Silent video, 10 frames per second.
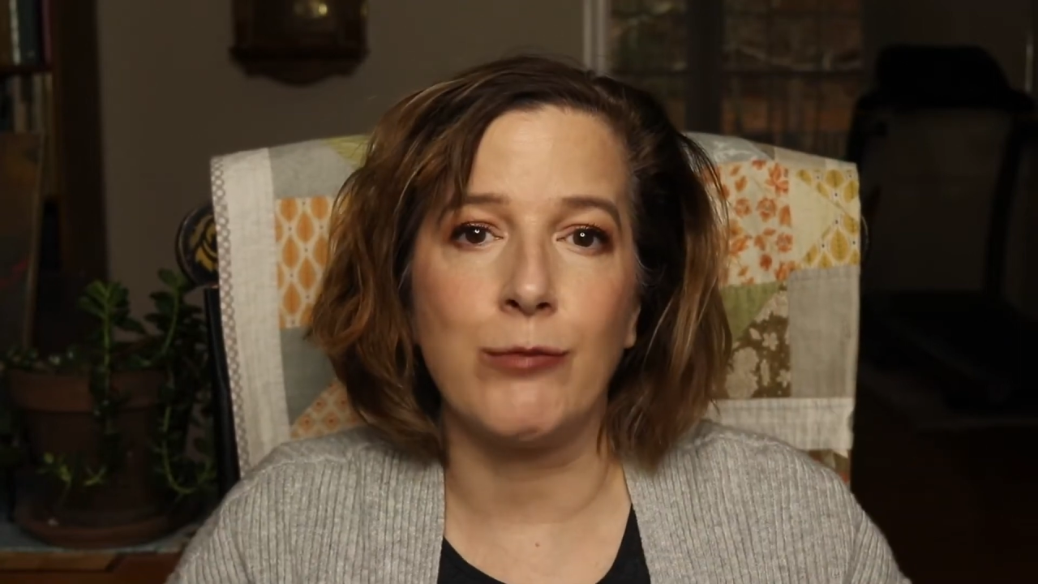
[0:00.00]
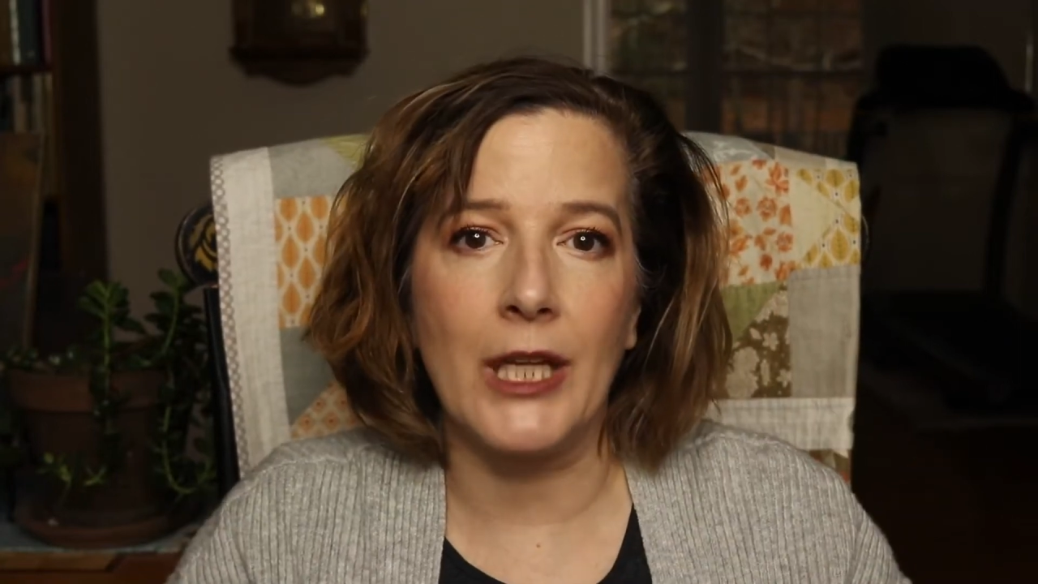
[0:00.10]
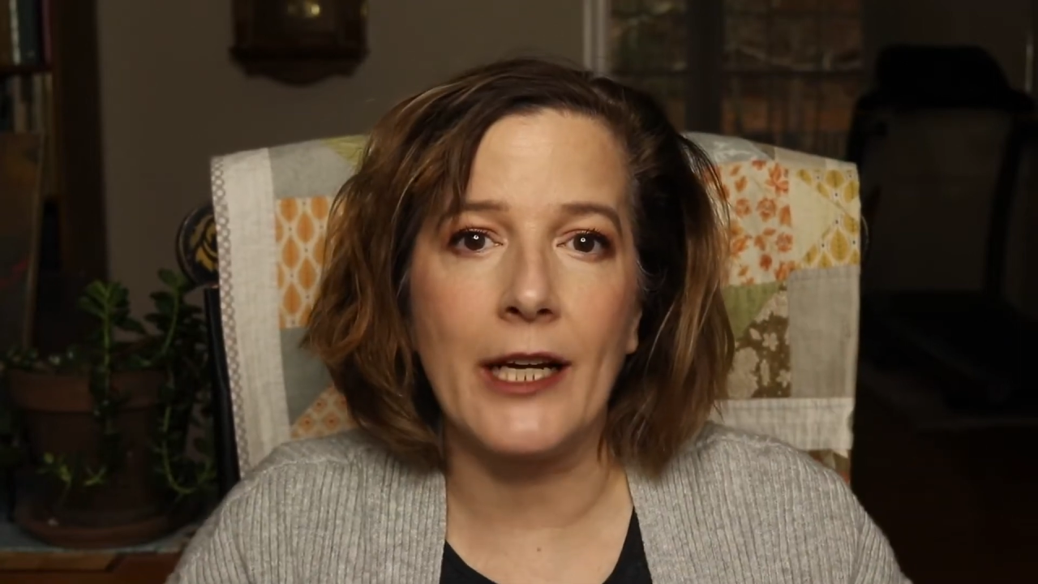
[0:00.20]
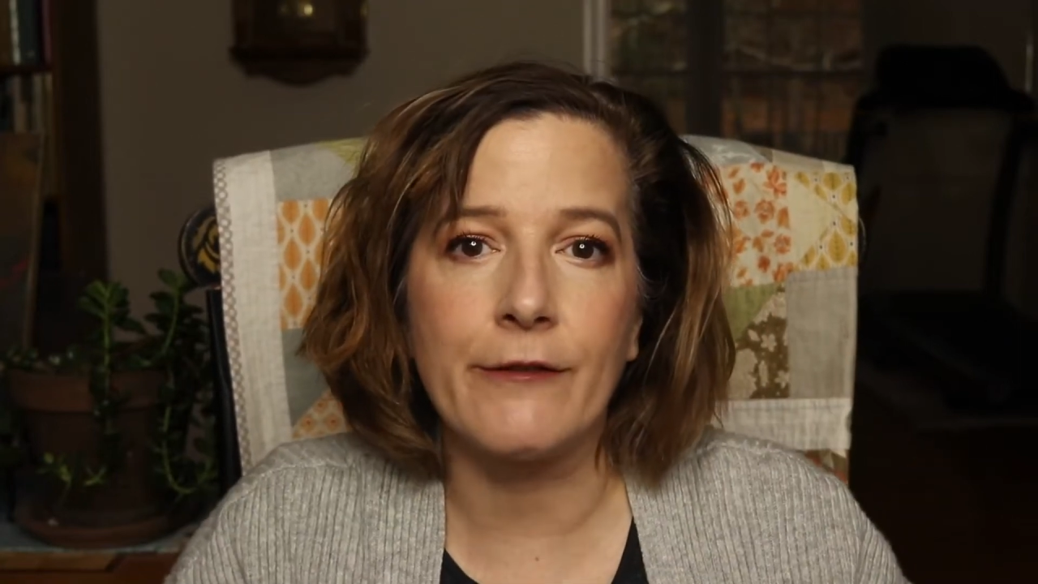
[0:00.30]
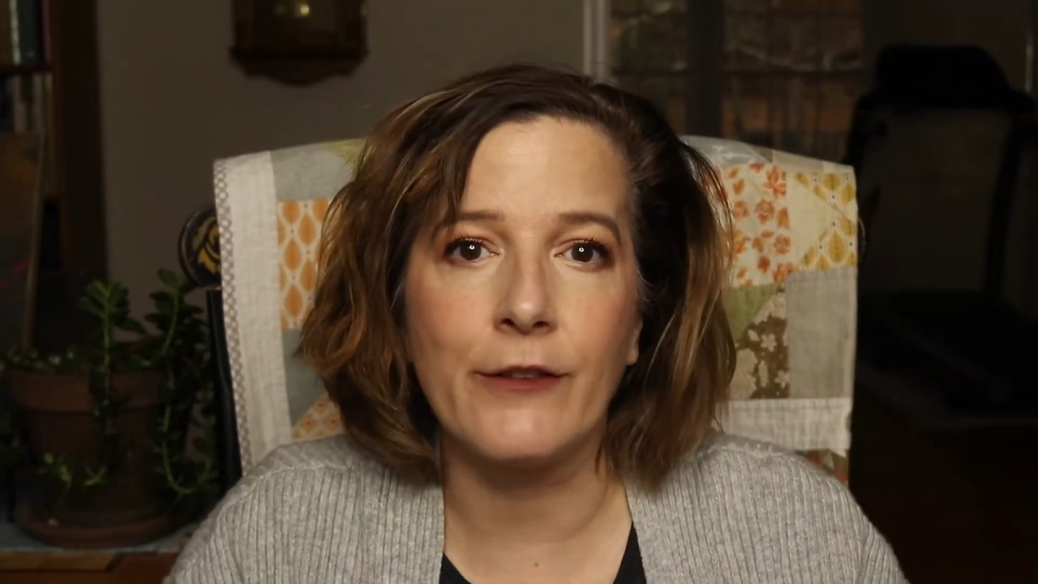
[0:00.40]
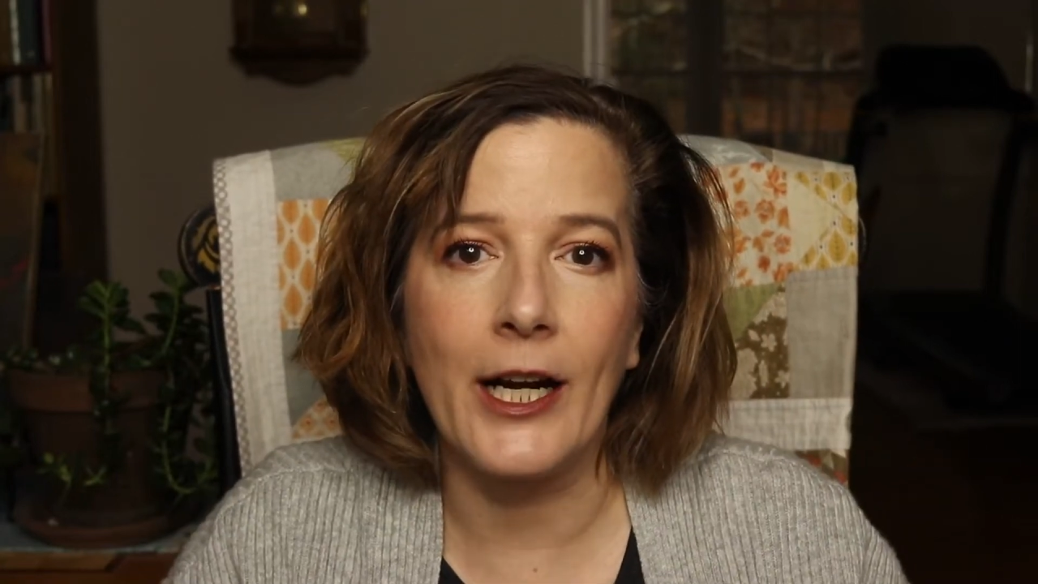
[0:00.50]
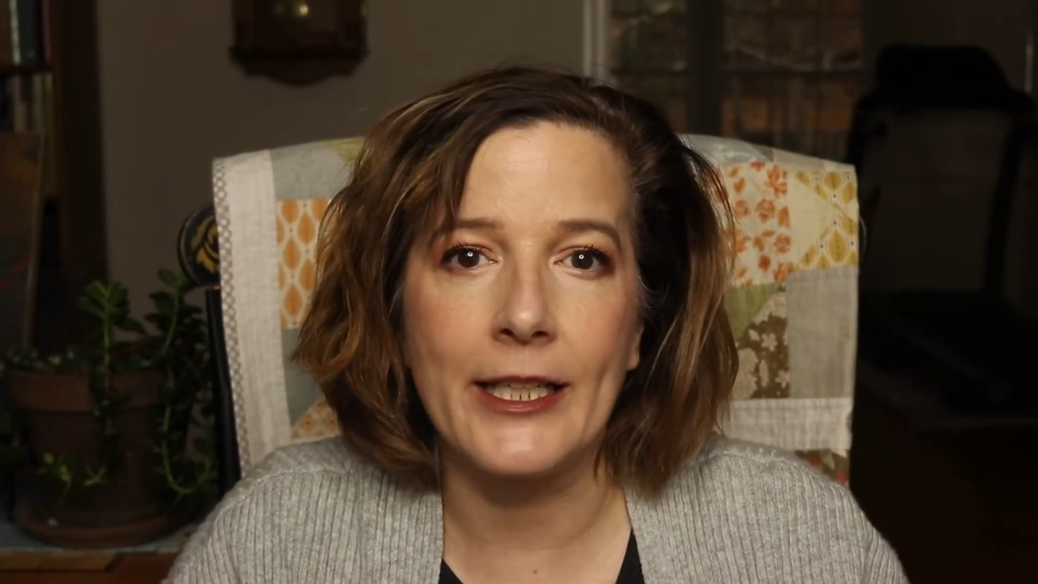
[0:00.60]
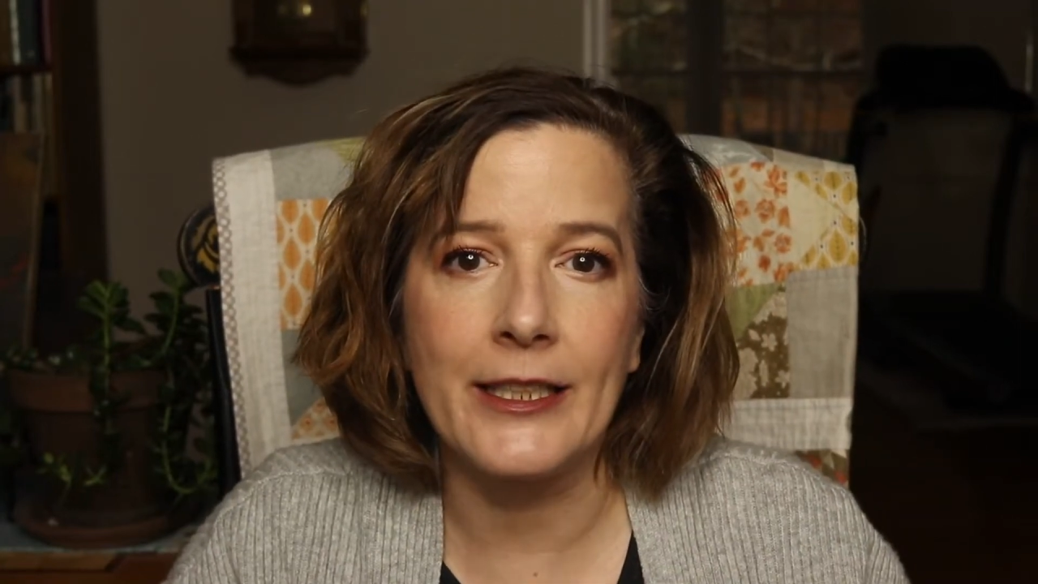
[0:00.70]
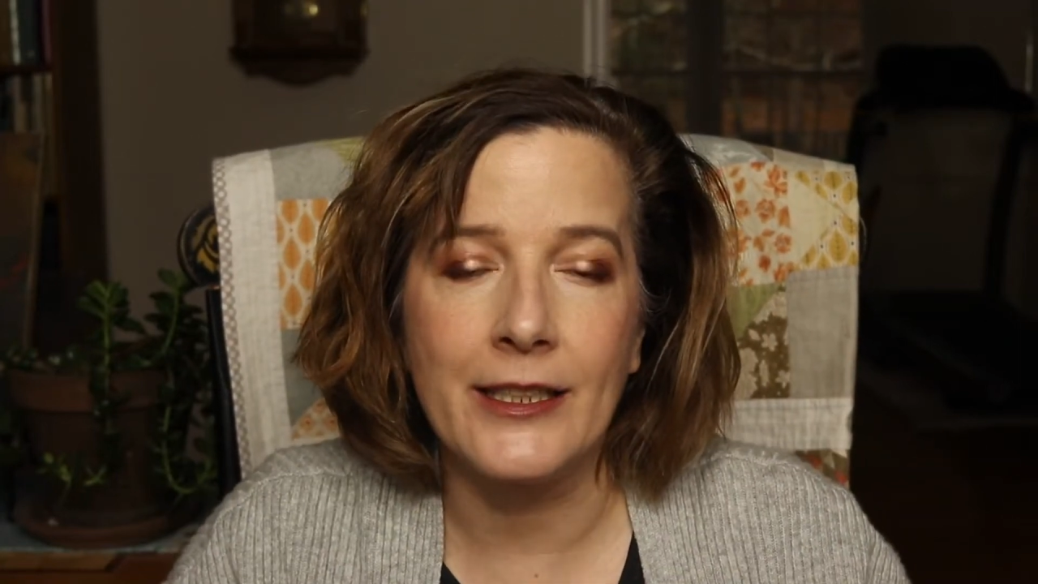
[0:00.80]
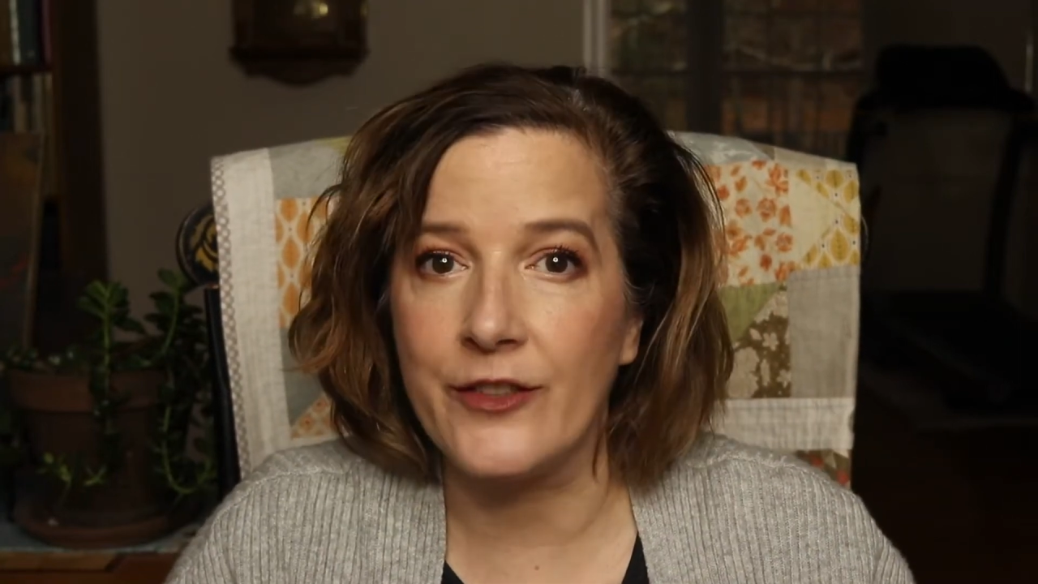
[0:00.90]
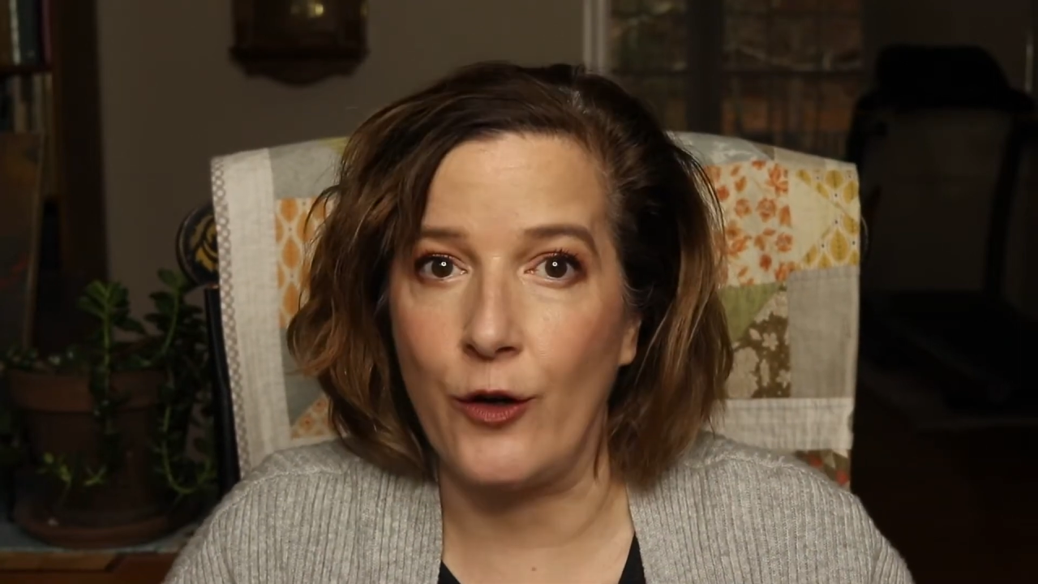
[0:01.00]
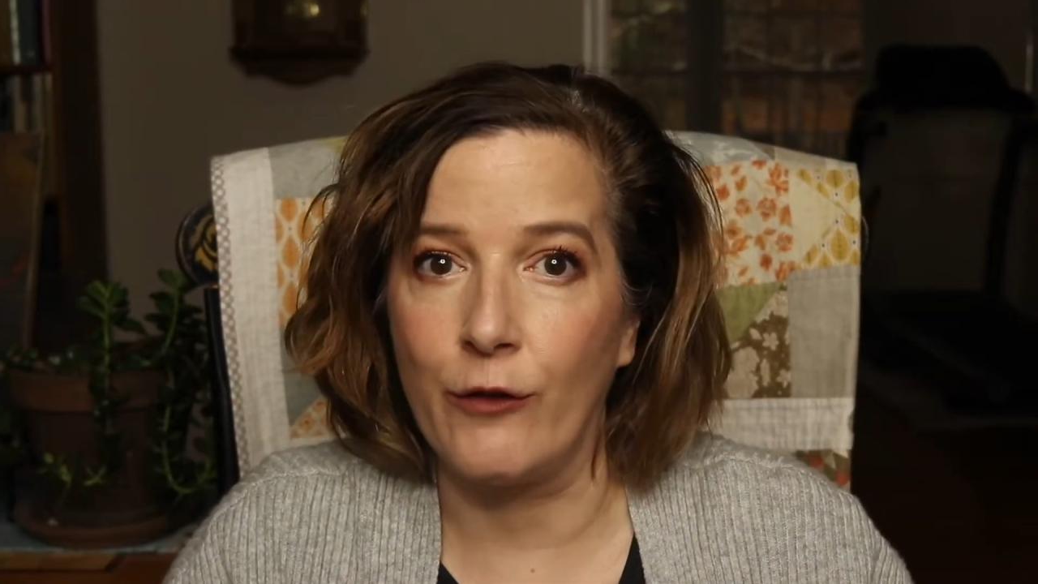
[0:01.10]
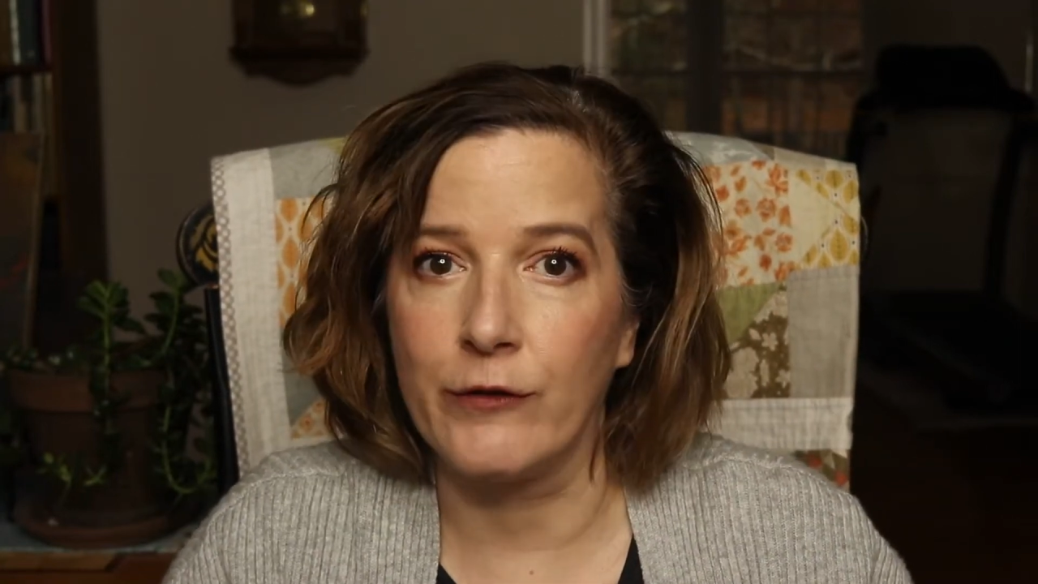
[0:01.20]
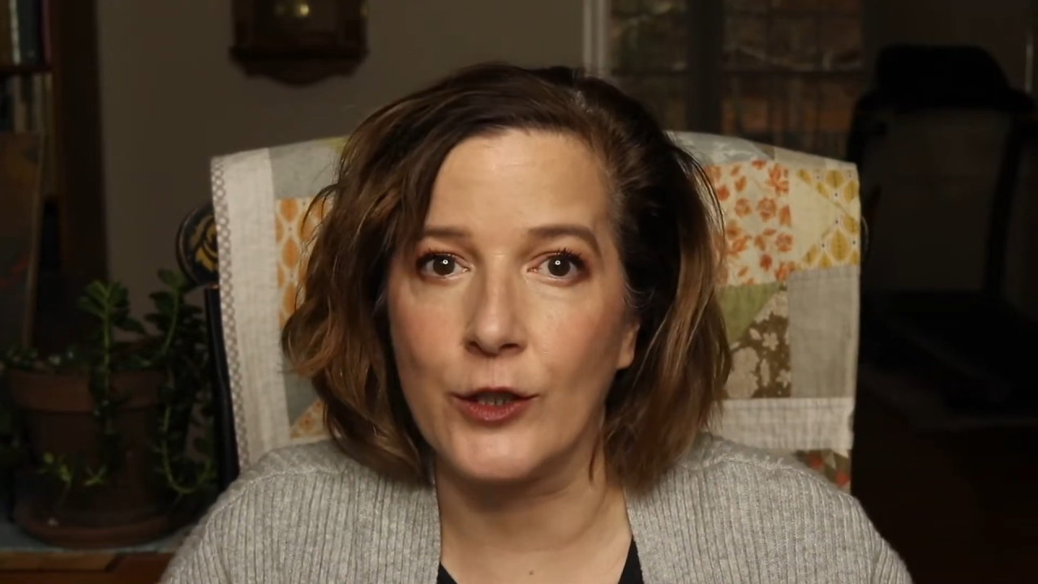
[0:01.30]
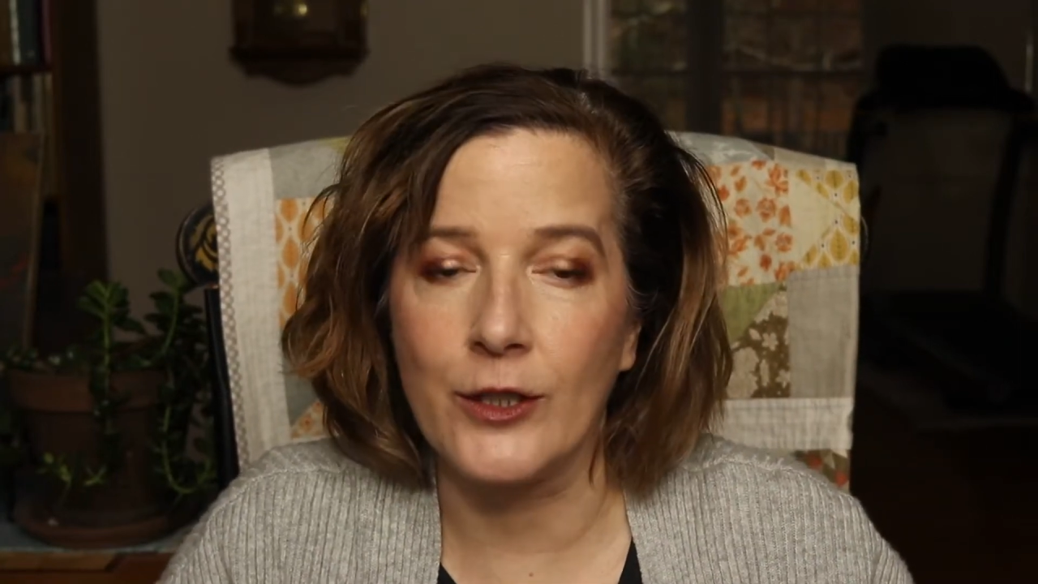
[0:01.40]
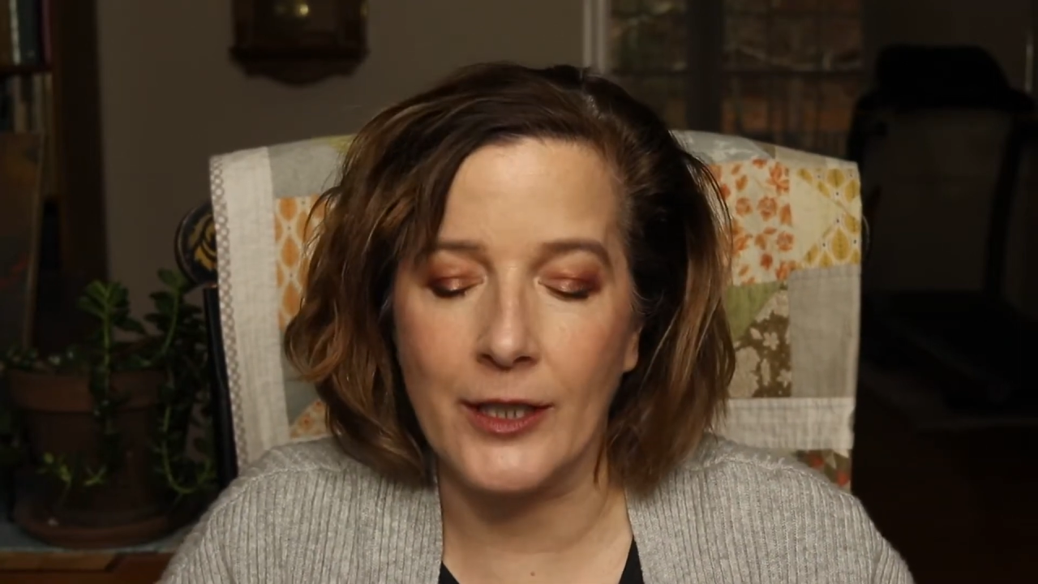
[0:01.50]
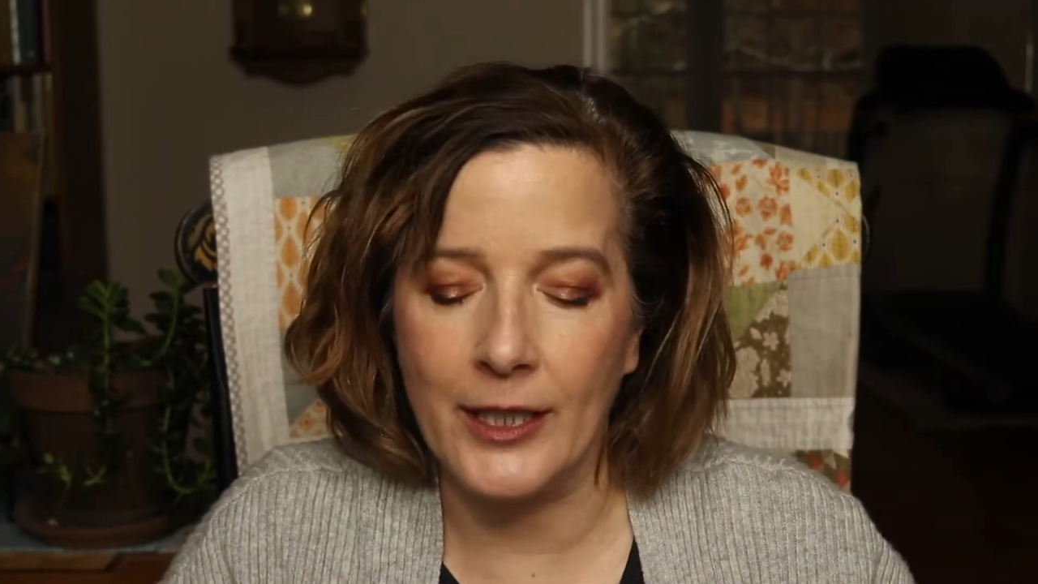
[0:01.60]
Black Friday is over